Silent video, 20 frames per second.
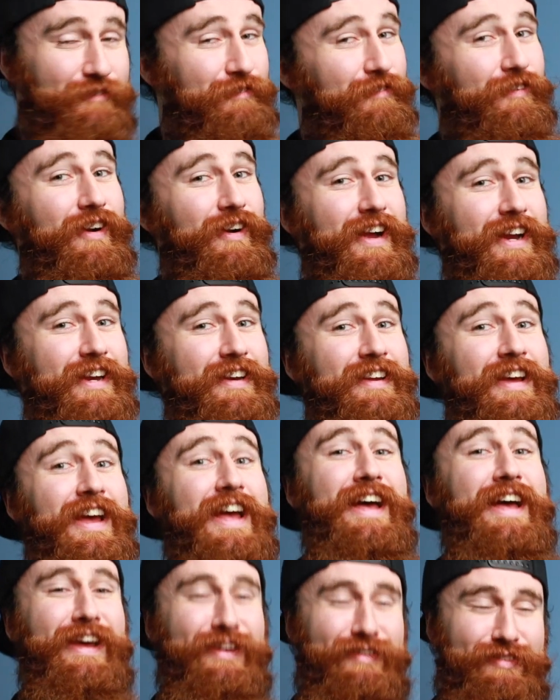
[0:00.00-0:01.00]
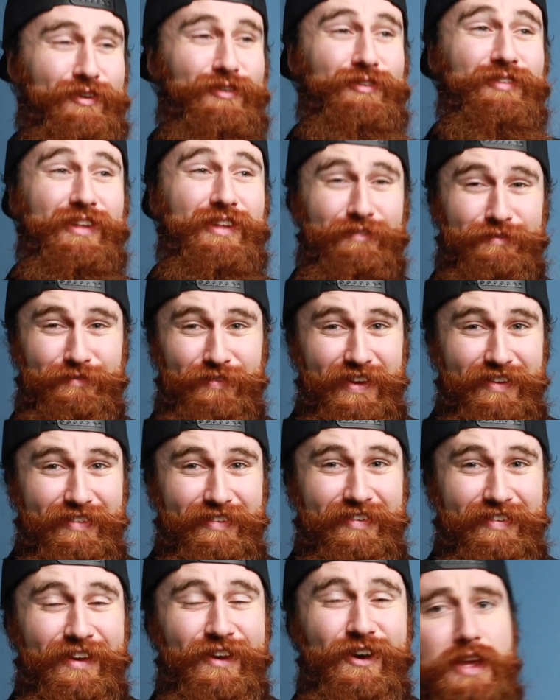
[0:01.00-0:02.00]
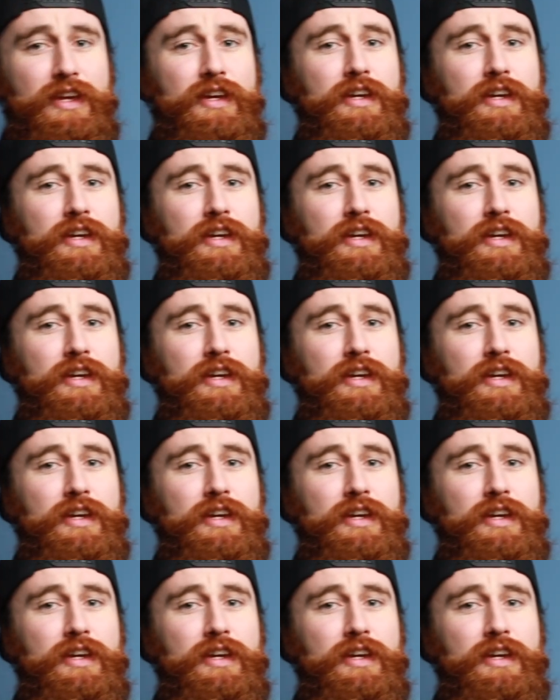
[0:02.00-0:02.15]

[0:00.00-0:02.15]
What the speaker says: find a song that fits.